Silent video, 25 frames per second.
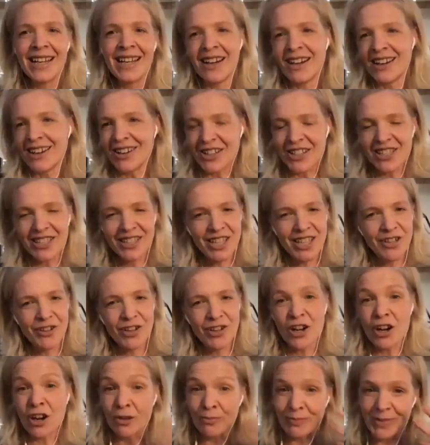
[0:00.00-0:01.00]
oh, it's so
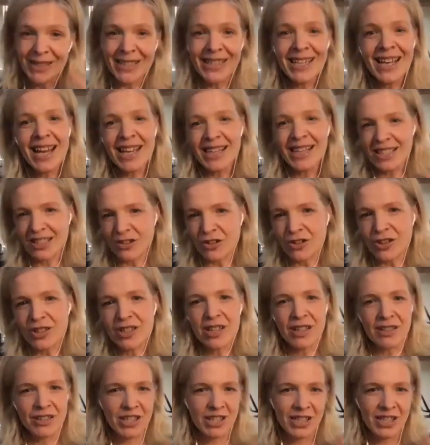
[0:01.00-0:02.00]
hard, but yes, not
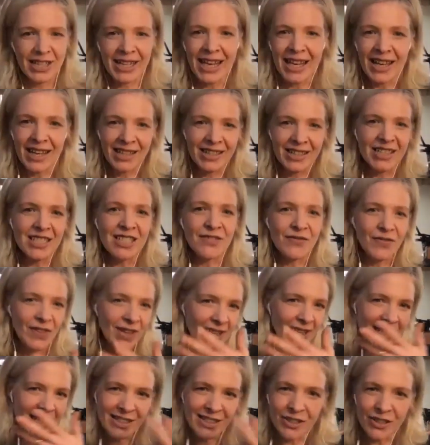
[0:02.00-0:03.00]
touching hands,
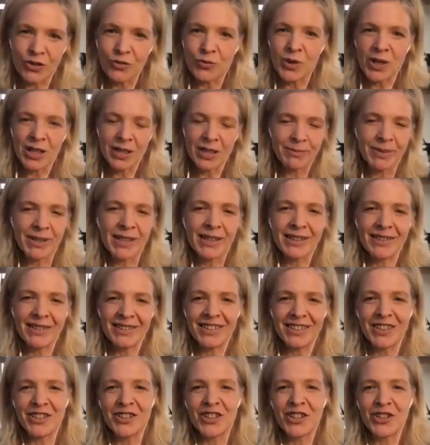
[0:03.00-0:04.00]
face, not wiping
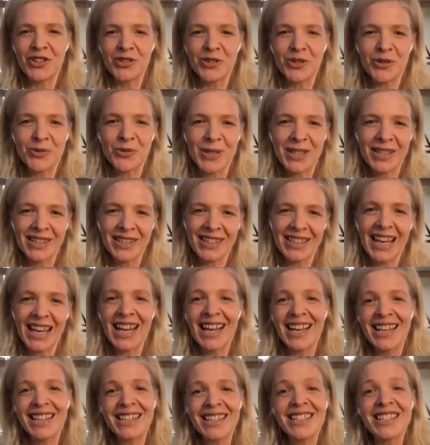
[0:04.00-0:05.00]
your nose with your
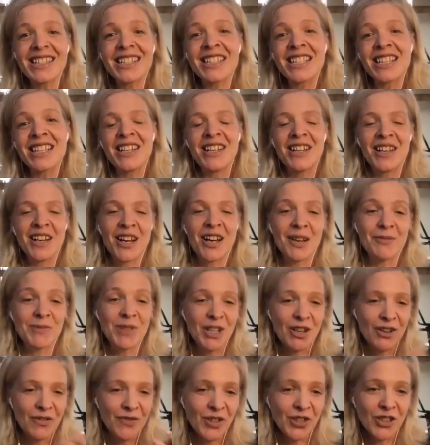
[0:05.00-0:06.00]
hands. Um, you
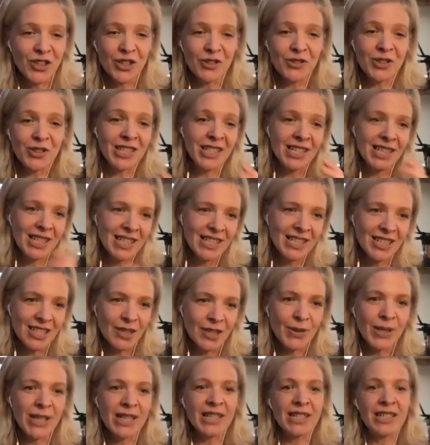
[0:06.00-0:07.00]
know, if you do sneeze,
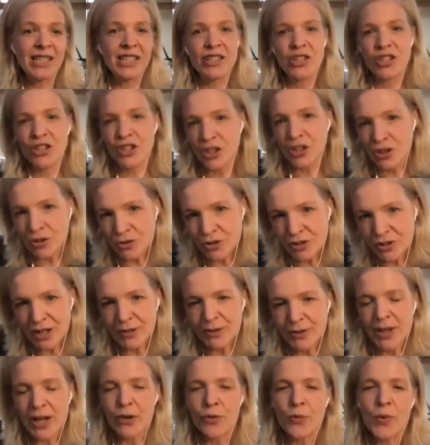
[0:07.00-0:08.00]
do it in a tissue,
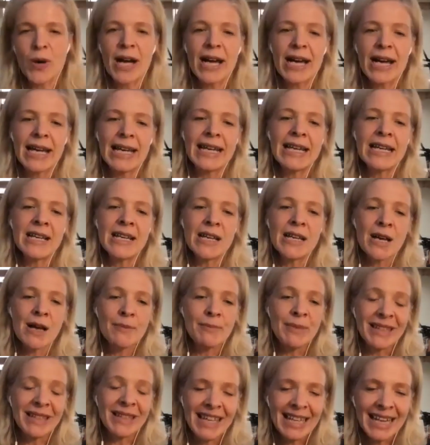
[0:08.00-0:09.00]
throw it away.
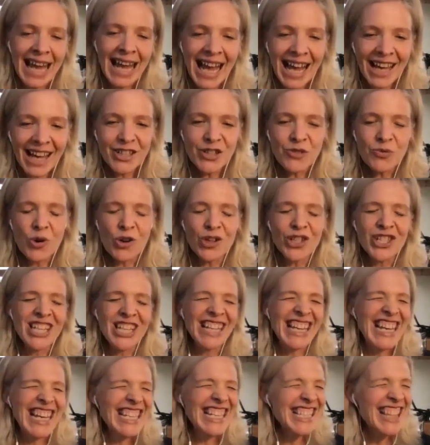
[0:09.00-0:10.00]
But then hand
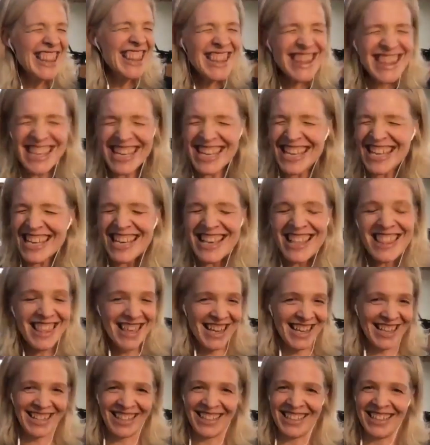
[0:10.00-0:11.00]
washing is the
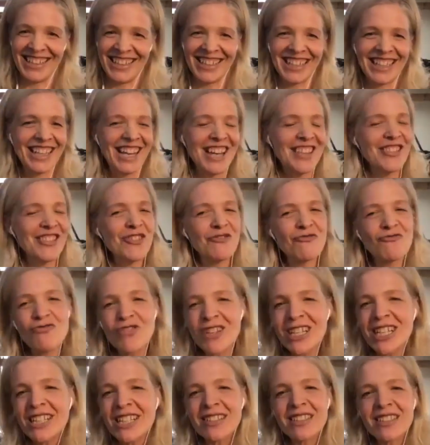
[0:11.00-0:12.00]
thing. Like the
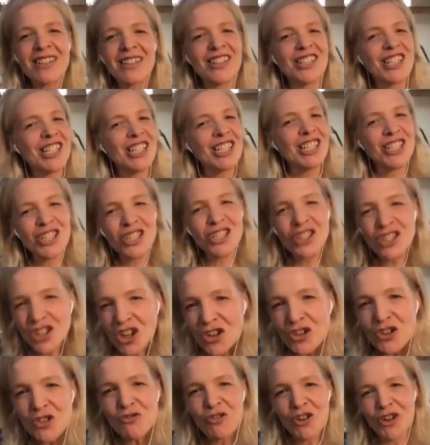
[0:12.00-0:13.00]
research is
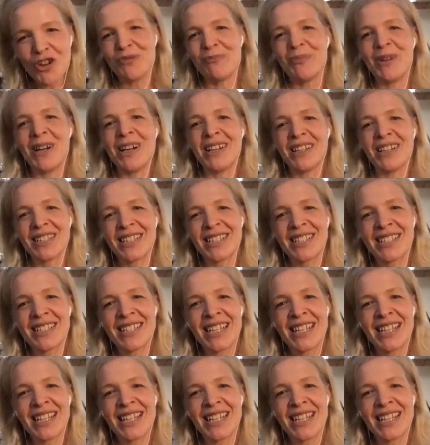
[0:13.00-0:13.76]
so robust.